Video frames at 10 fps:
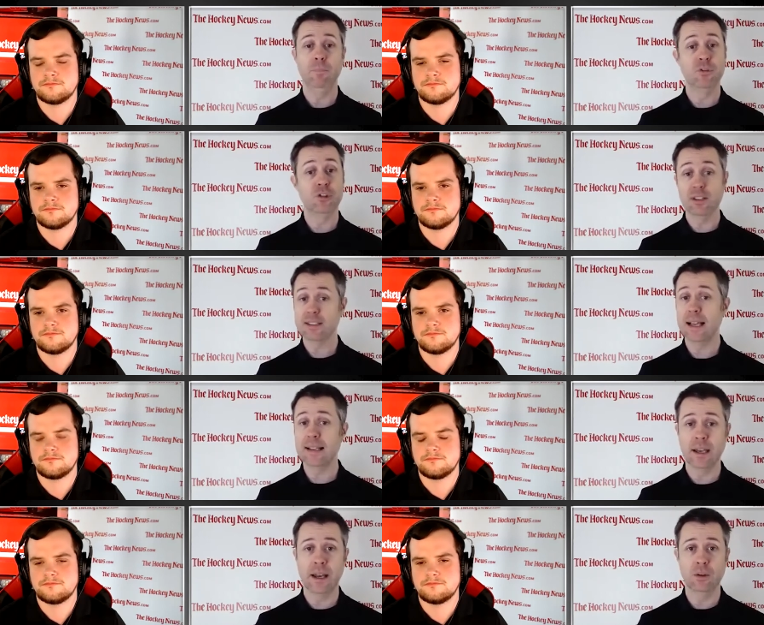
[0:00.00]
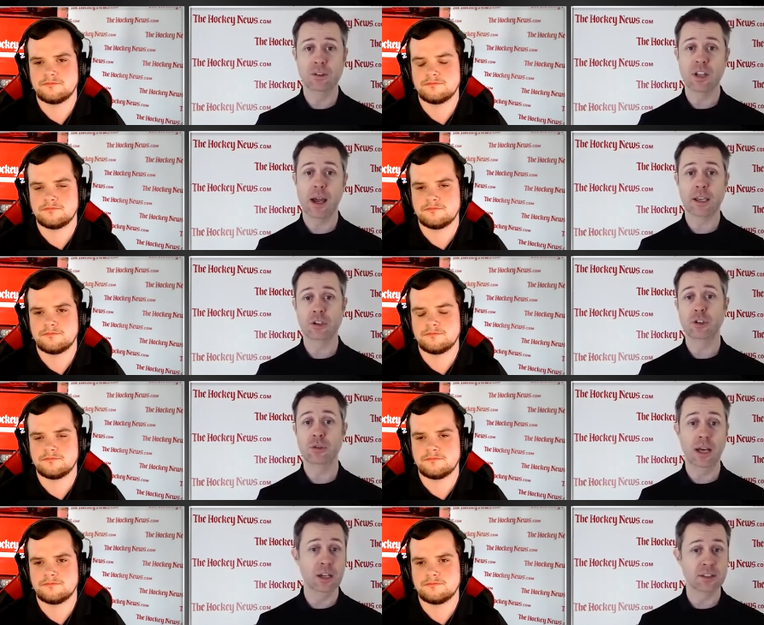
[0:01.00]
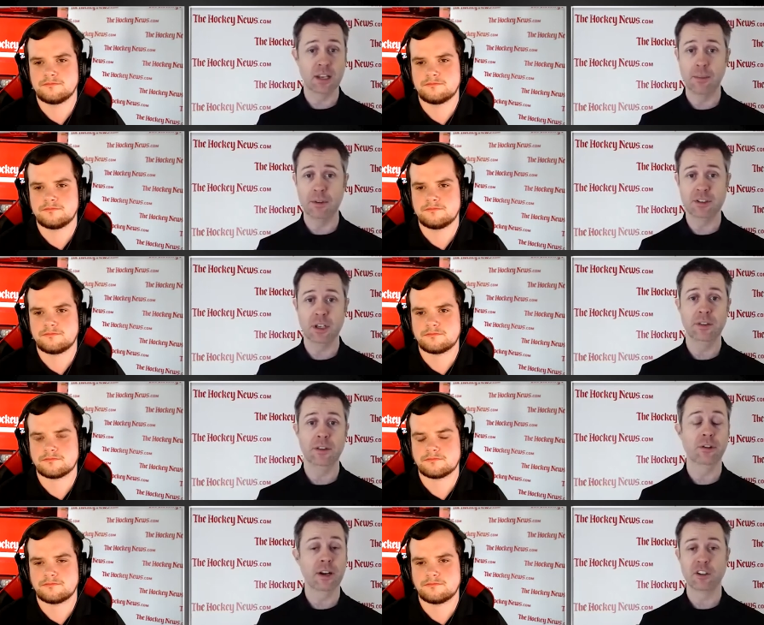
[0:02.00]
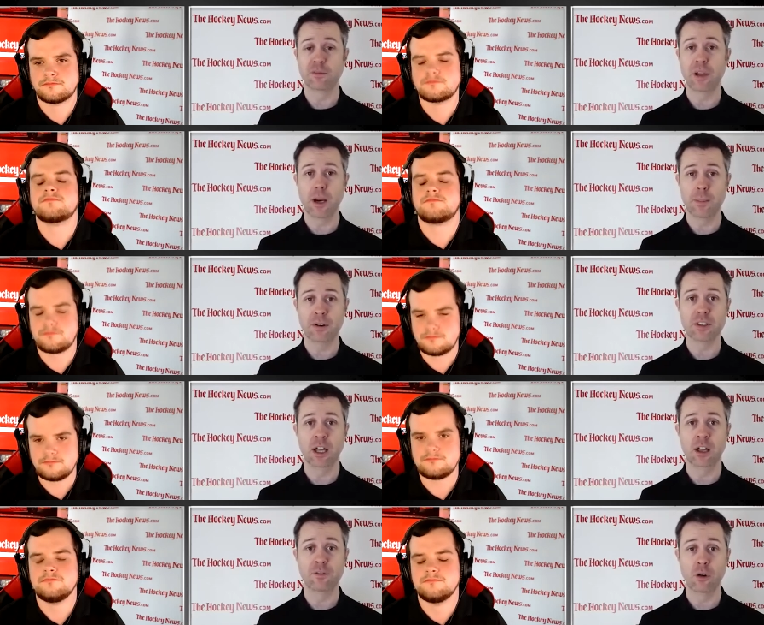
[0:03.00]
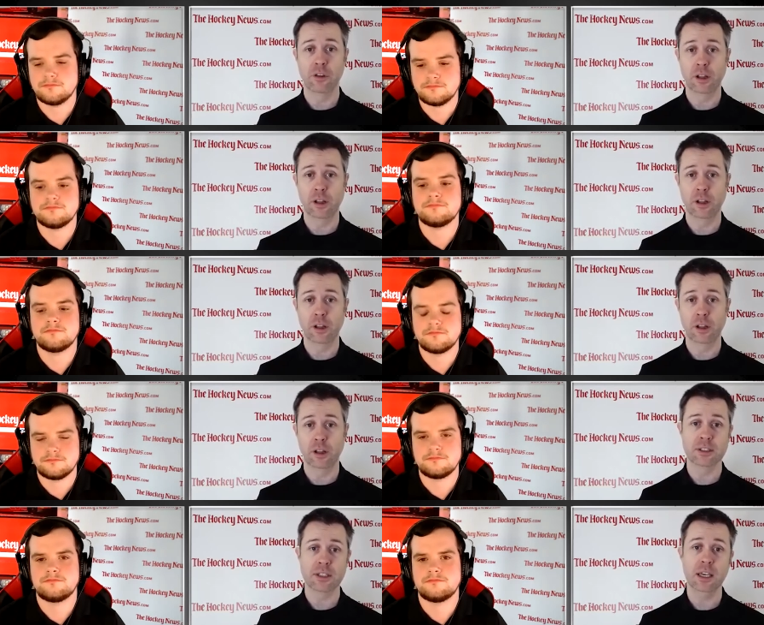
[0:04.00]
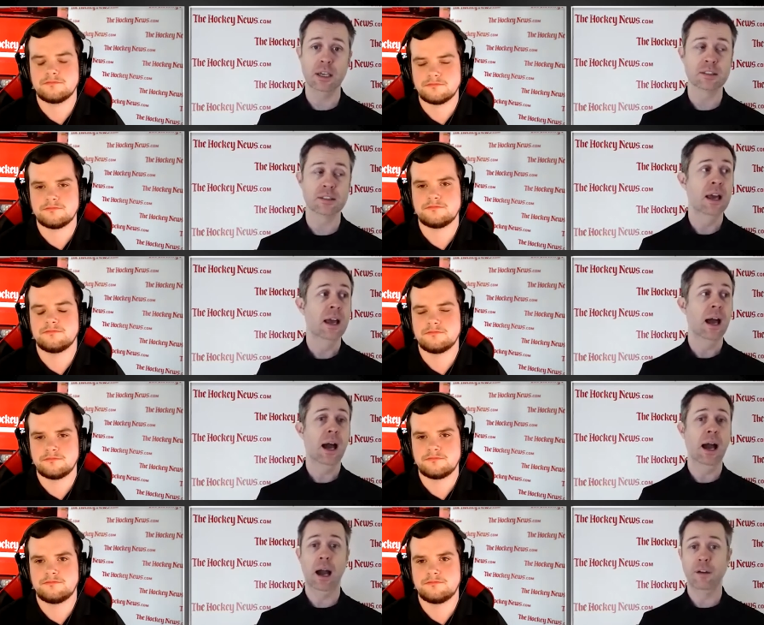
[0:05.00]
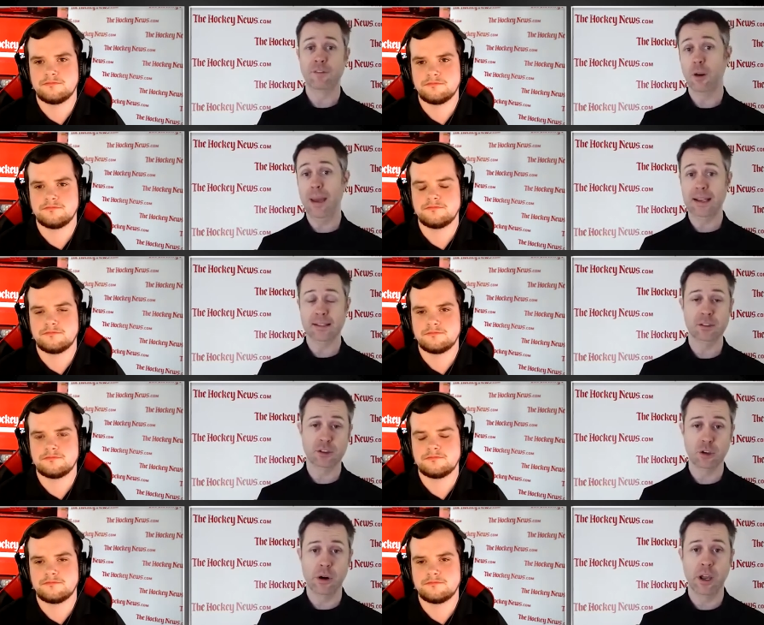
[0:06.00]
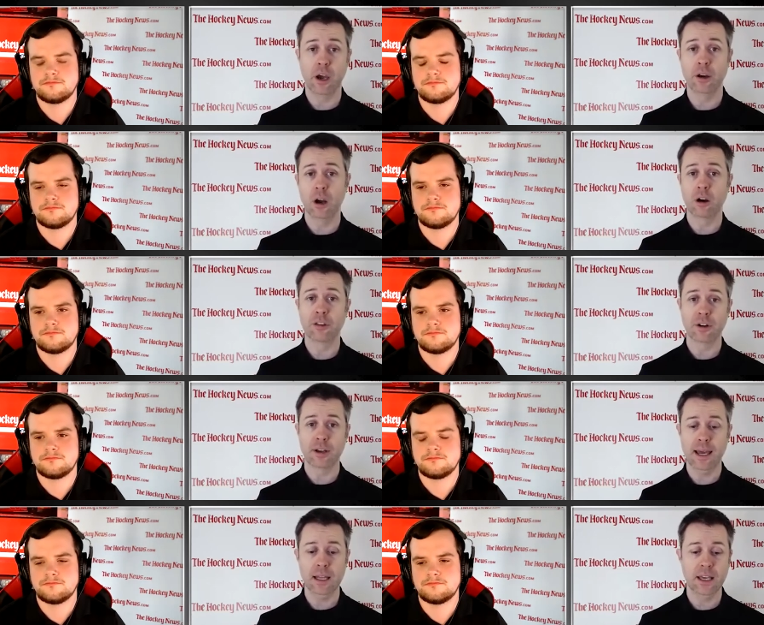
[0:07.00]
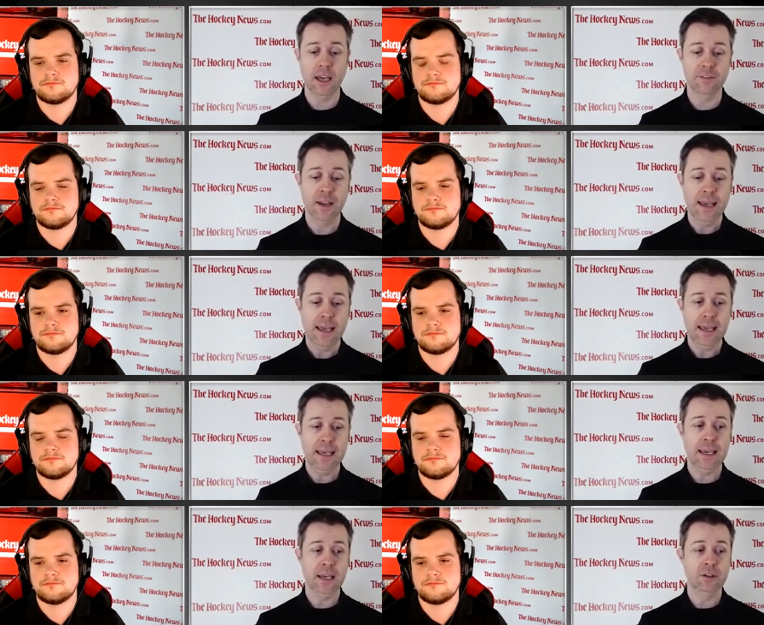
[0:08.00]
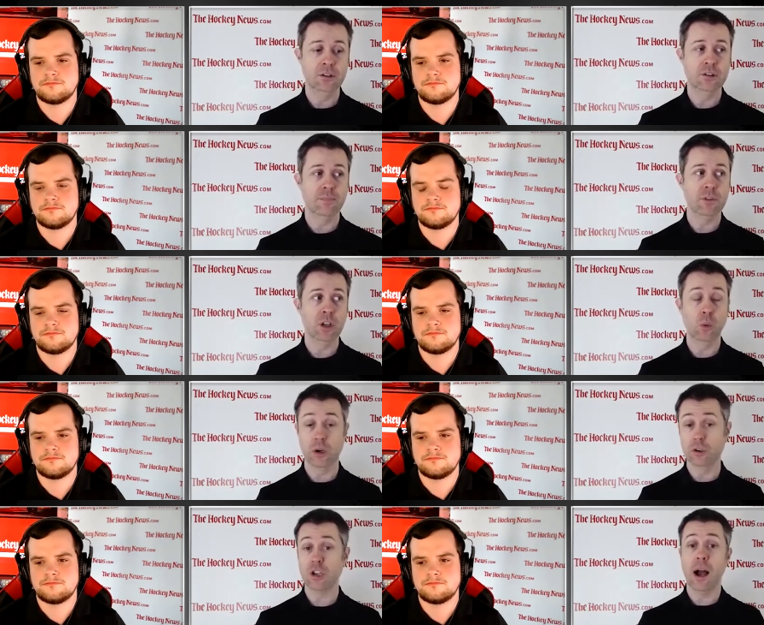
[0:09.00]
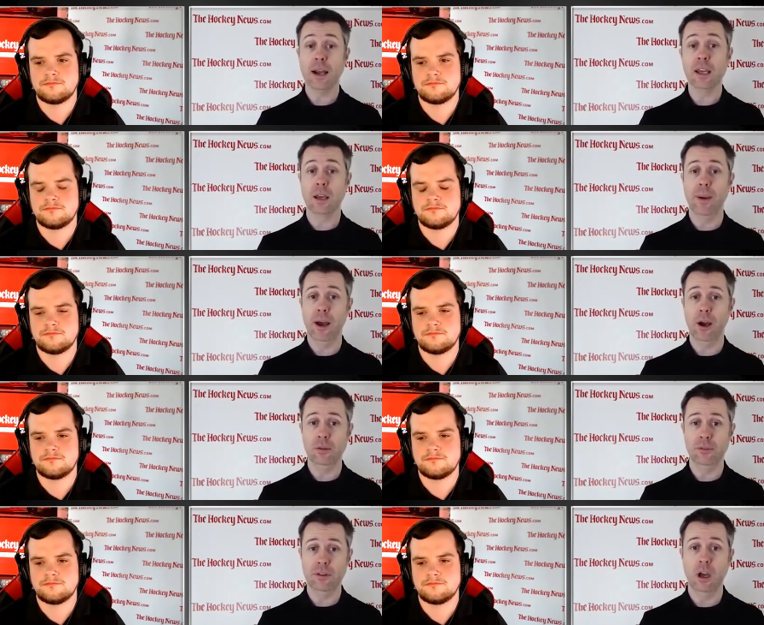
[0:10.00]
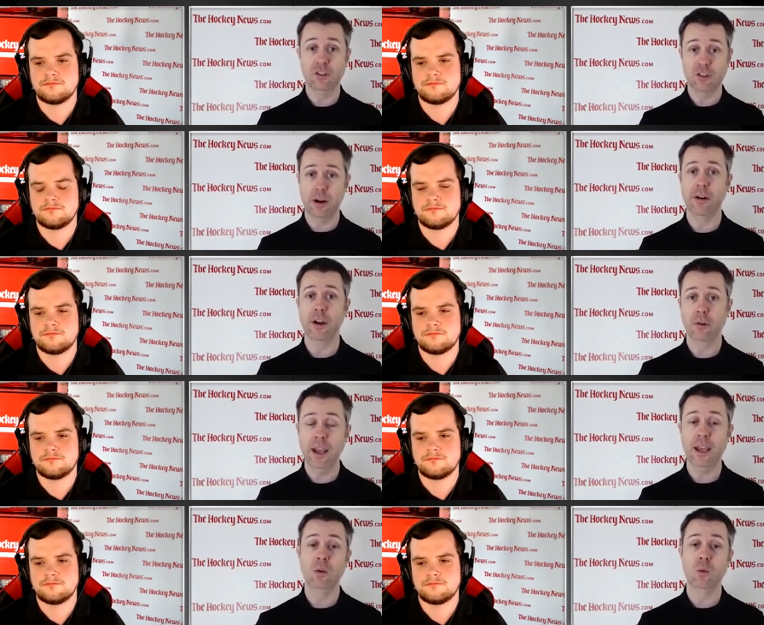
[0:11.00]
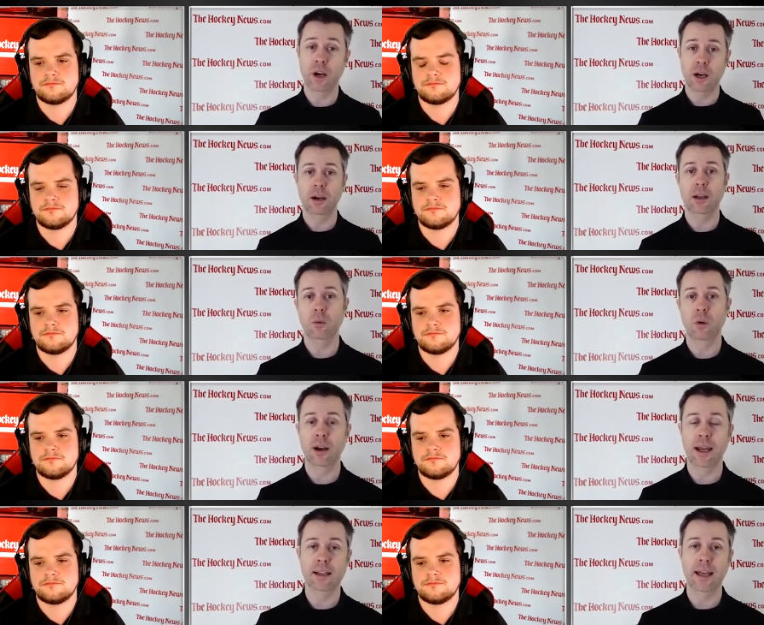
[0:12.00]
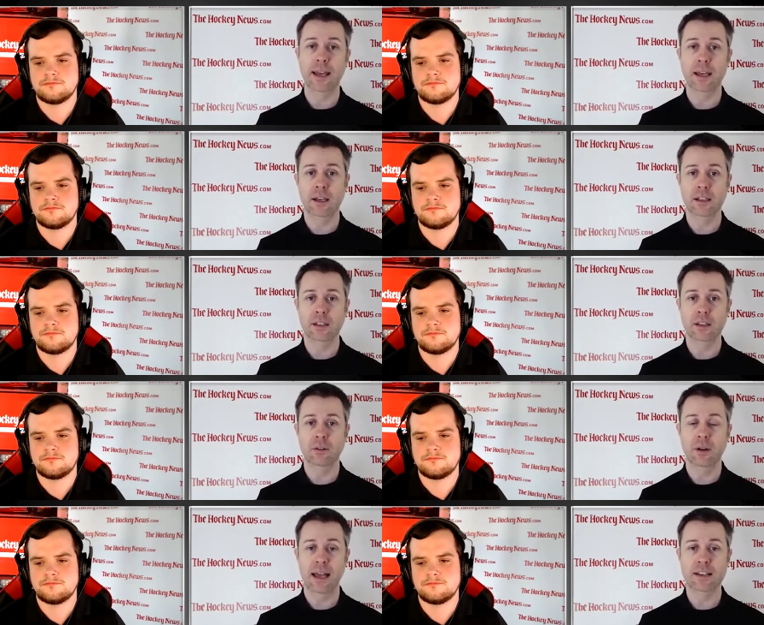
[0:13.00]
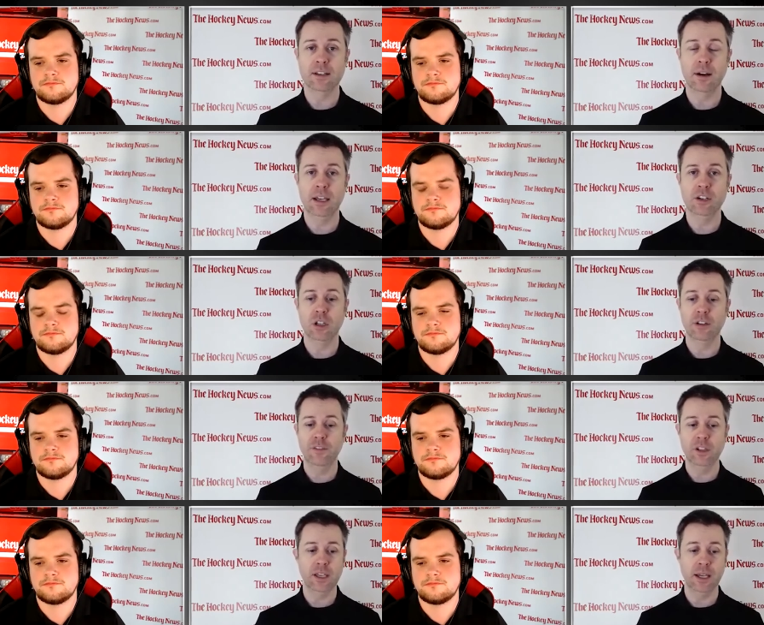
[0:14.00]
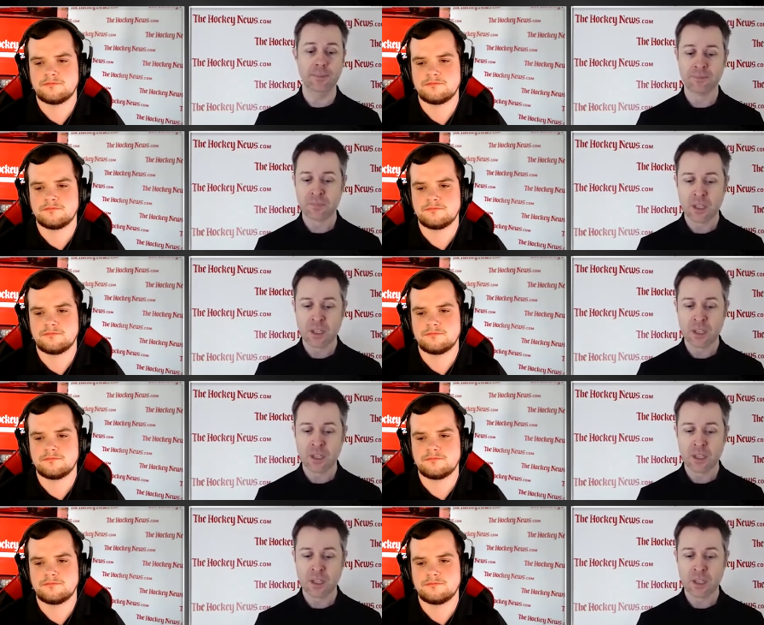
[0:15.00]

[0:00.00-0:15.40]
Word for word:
Speaker 1: Just last night, I was talking to Nelson Emerson, the director of player personnel for the Los Angeles Kings, for a magazine story on Arthur Kaliev. And, you know, we were talking about the Ontario Reign where LA, you know, has their AHL affiliate.